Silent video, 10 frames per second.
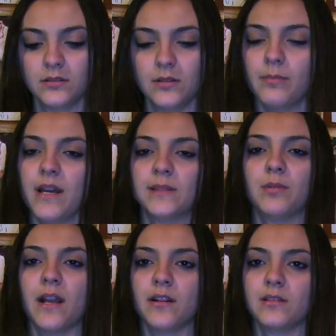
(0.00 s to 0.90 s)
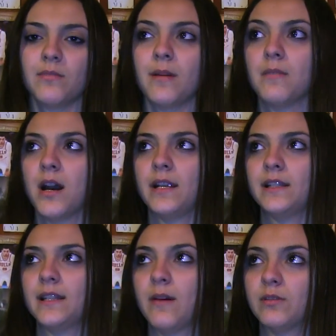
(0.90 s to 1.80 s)
the best players in my
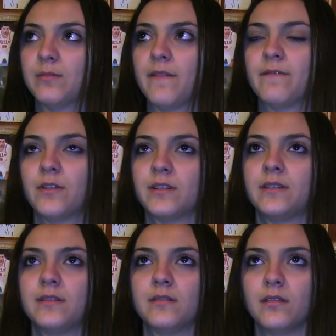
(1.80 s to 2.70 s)
mind, and that was my first